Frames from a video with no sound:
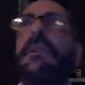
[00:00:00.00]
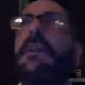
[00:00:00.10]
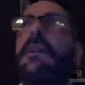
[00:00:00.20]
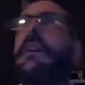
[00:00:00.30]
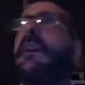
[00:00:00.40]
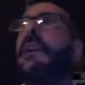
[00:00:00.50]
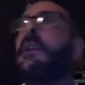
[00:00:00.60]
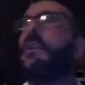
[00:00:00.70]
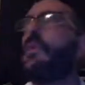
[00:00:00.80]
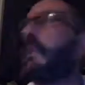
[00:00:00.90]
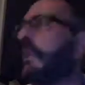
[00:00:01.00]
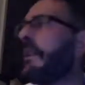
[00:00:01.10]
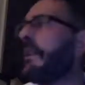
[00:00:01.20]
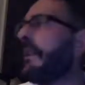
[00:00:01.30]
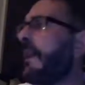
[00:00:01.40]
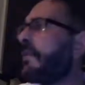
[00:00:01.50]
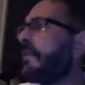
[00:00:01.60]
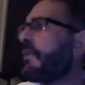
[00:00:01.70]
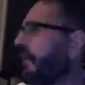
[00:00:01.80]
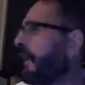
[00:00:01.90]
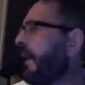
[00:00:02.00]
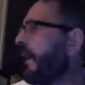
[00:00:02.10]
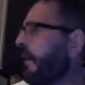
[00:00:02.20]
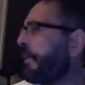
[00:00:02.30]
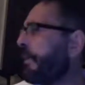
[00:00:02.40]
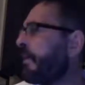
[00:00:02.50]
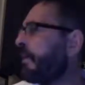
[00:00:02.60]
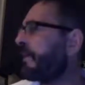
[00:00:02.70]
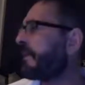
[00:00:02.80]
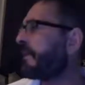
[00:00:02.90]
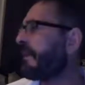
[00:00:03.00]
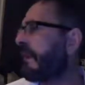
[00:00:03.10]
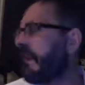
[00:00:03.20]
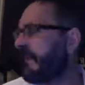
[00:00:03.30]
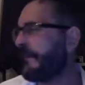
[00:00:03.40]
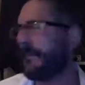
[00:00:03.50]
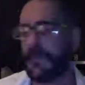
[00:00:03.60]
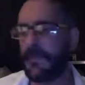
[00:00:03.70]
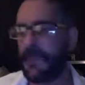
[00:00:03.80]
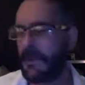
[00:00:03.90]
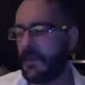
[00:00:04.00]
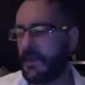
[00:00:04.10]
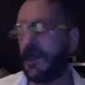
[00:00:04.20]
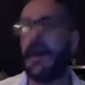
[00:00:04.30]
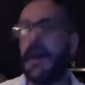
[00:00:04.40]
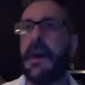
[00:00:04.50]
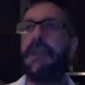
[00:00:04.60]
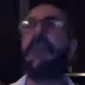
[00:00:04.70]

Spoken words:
can really and truly help you at this time. None of my